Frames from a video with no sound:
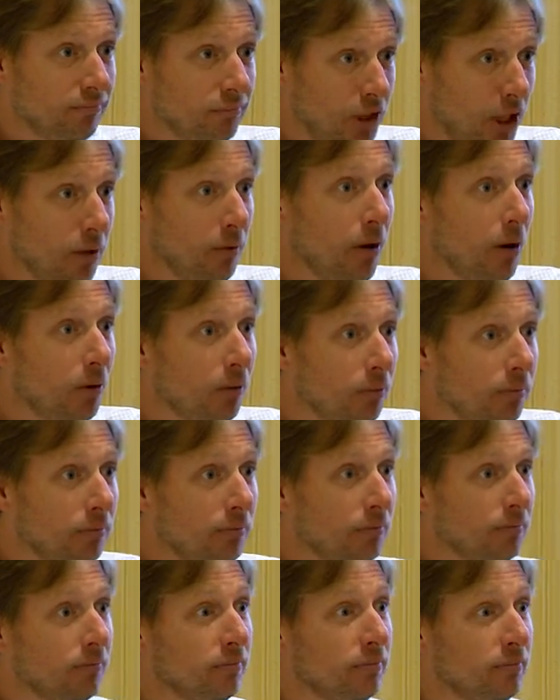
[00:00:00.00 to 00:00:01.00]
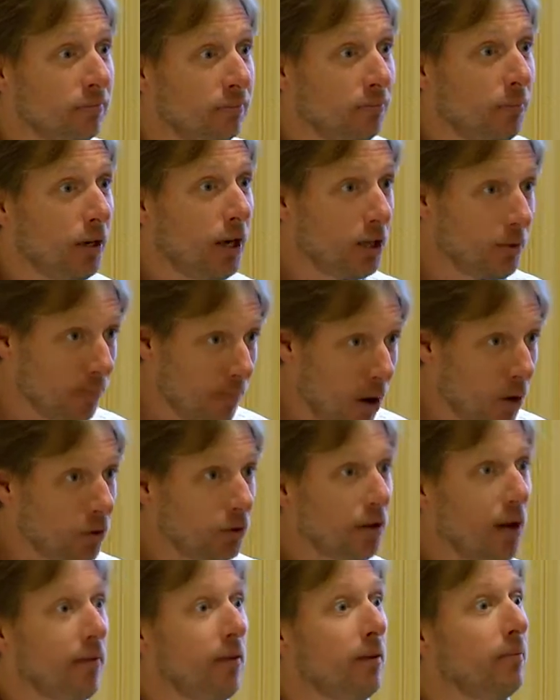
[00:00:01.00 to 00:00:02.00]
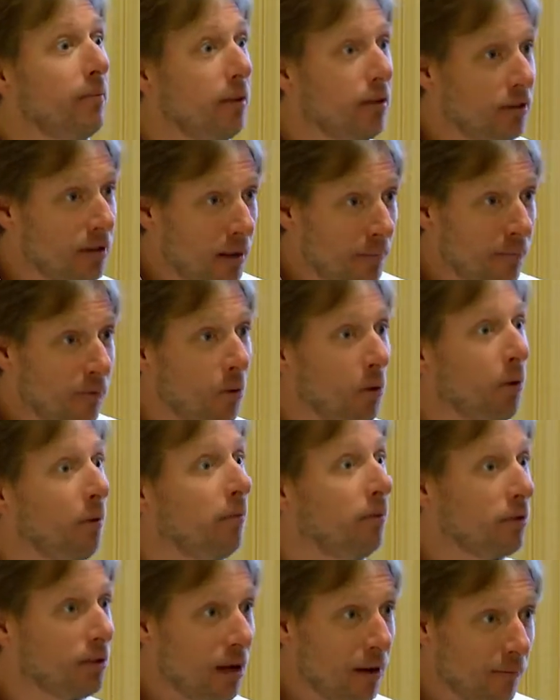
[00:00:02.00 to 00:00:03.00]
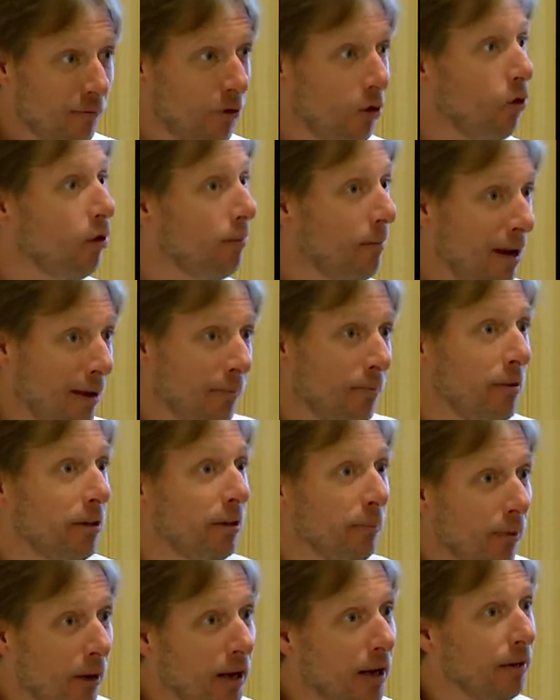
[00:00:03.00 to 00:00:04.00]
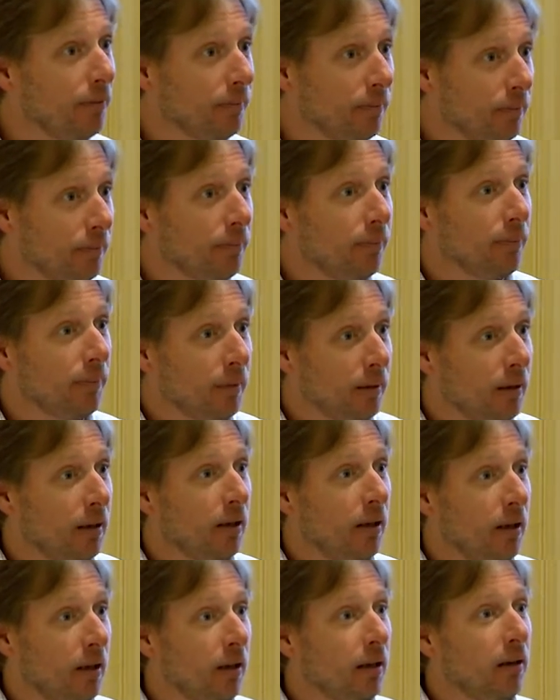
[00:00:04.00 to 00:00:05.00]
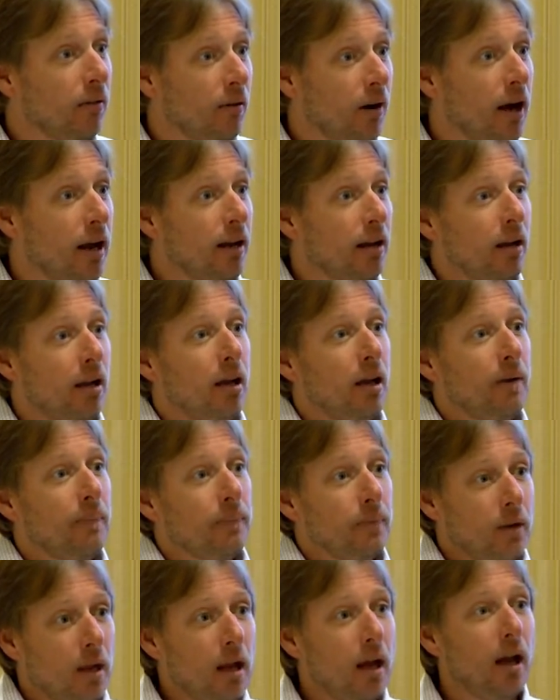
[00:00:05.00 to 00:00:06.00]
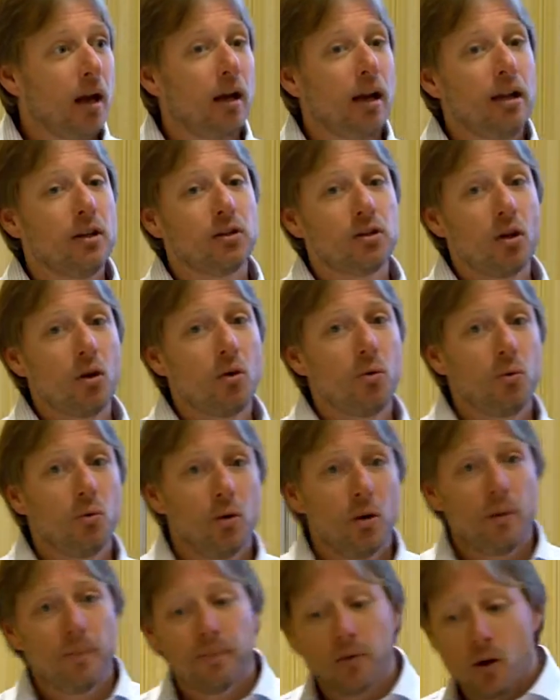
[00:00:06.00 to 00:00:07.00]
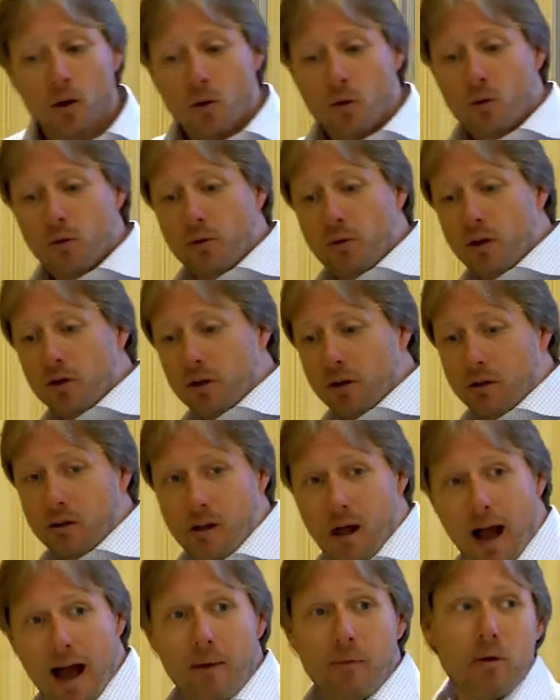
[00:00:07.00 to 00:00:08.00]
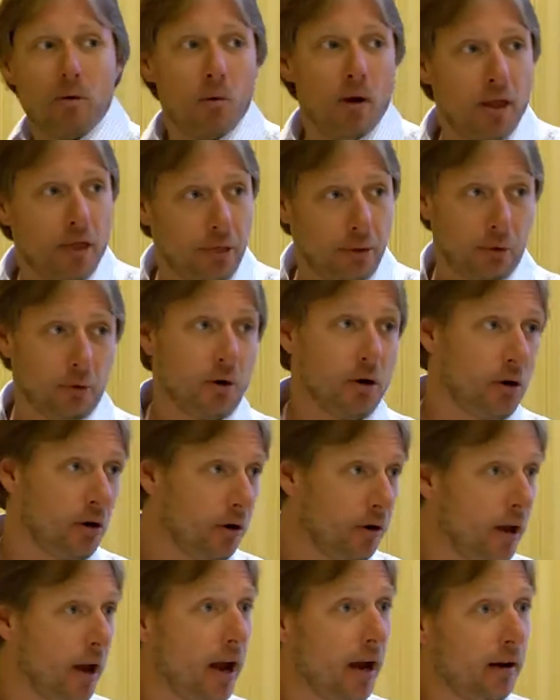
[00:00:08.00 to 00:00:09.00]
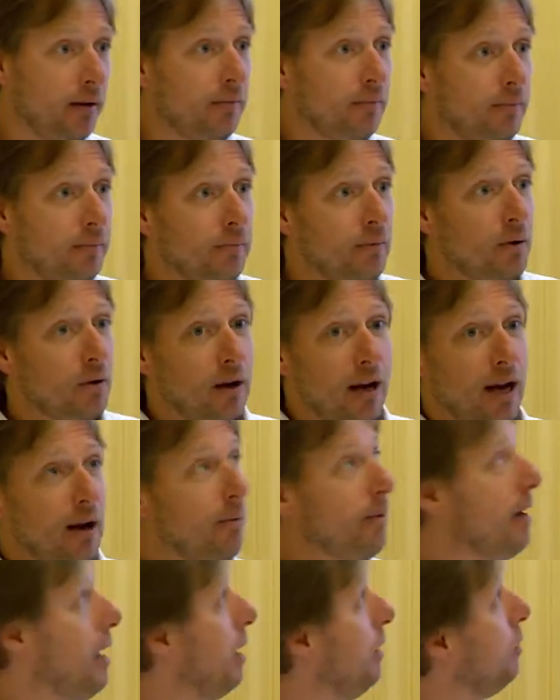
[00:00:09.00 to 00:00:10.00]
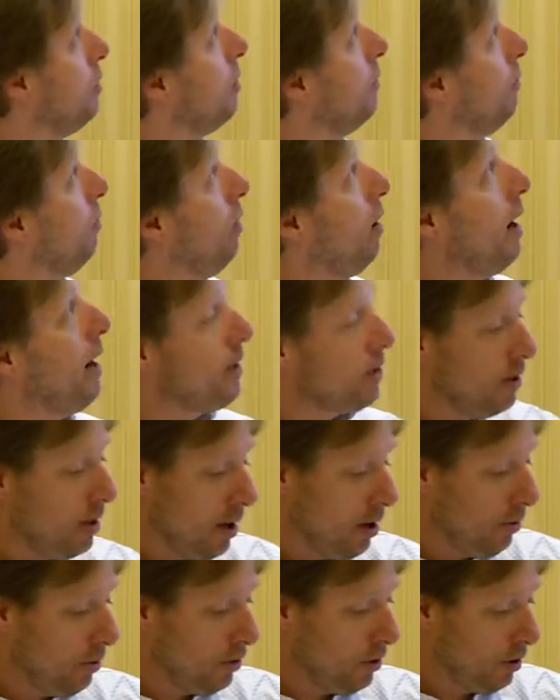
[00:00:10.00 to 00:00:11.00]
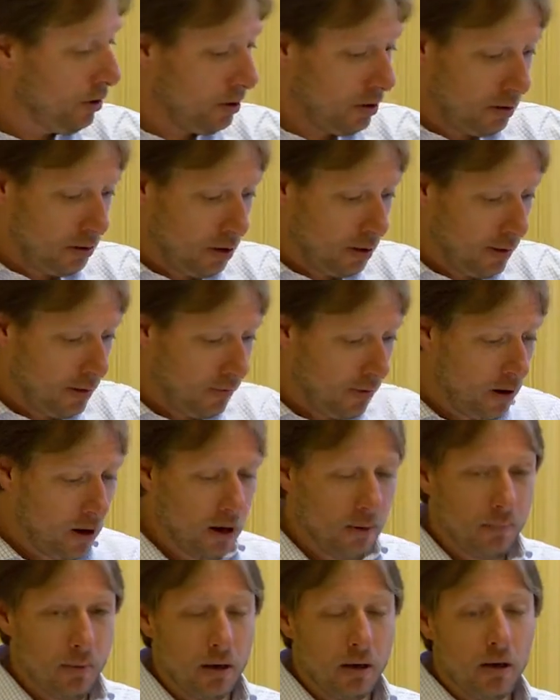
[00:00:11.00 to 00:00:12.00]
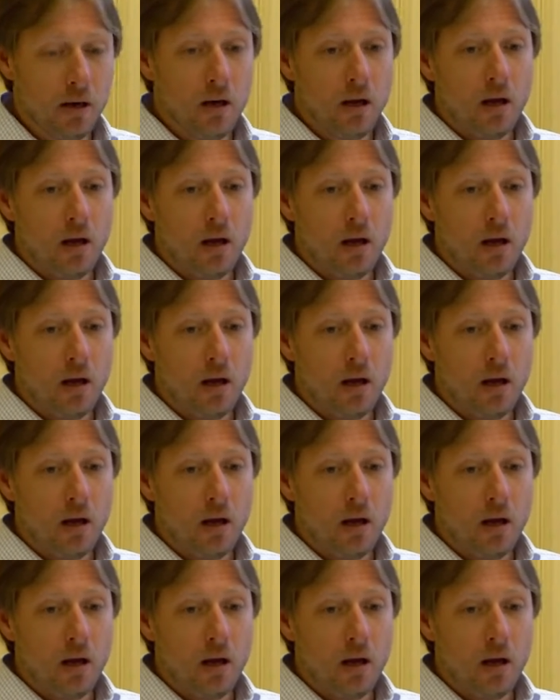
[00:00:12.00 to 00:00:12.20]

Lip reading: 0. Because most of them at some form implement the plan, right? Yeah, and so there's a lot we went through here today, okay? We got to do compliance now, which is going to be fun, but